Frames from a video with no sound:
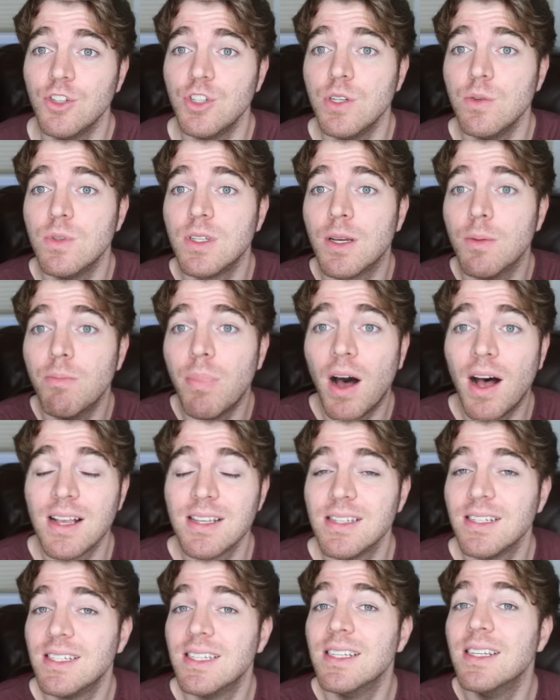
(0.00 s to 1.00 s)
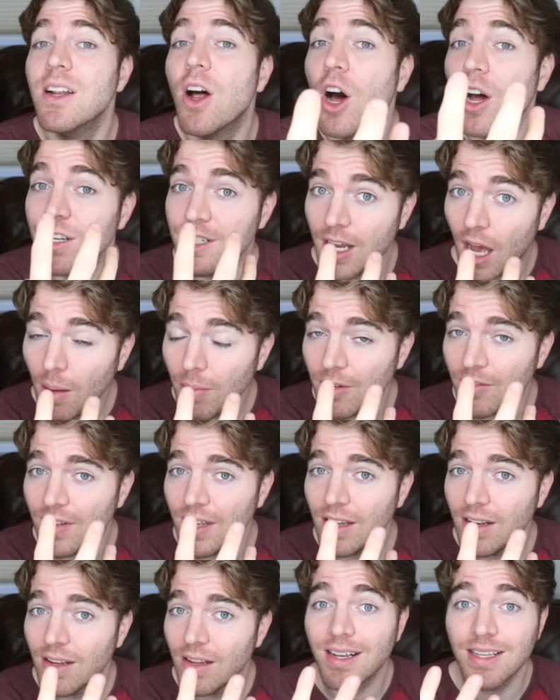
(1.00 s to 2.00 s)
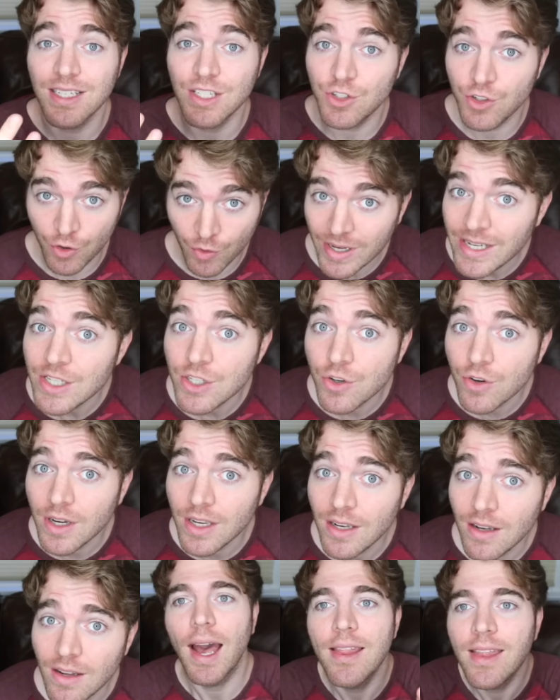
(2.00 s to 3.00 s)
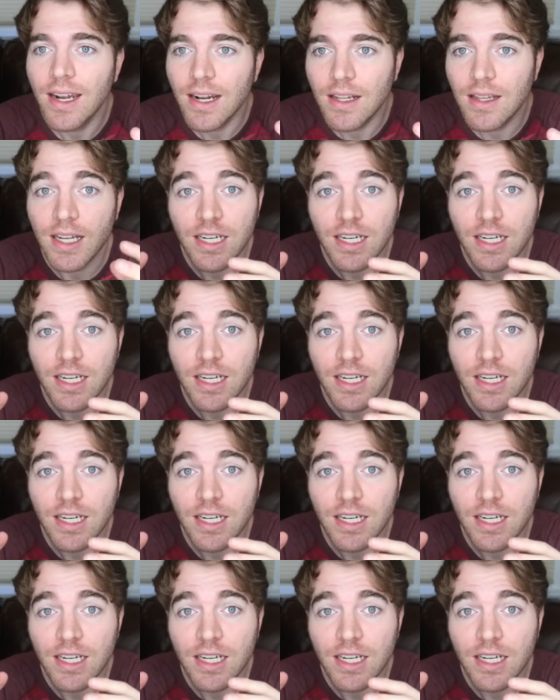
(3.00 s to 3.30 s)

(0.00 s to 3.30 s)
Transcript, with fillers: and she was composited on top of it because it's green screen and then it